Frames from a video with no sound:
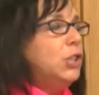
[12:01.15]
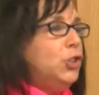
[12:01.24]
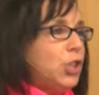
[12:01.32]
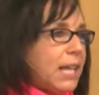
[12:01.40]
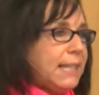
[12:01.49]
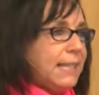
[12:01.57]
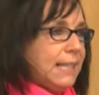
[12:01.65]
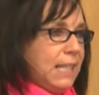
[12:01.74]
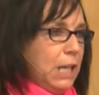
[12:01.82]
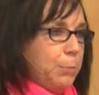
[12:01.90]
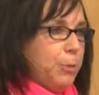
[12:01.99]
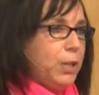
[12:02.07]
just as
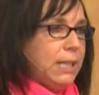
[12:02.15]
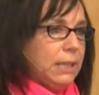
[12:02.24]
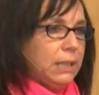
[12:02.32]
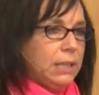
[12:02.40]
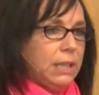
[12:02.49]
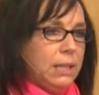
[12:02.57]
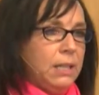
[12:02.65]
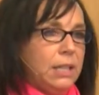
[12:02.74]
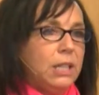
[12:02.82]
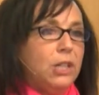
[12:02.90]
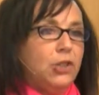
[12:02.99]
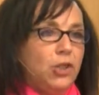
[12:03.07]
he predicted,
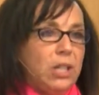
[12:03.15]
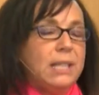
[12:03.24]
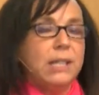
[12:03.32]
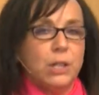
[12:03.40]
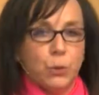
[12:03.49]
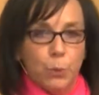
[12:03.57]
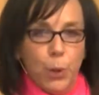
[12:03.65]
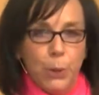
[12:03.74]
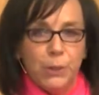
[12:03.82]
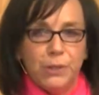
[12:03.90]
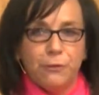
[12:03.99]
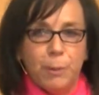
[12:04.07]
Jesus
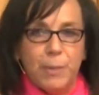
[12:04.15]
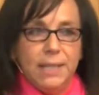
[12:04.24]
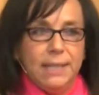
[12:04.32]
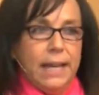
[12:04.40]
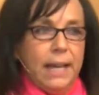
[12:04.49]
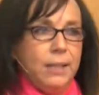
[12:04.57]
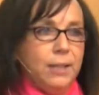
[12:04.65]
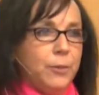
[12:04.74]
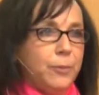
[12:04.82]
rose from the dead.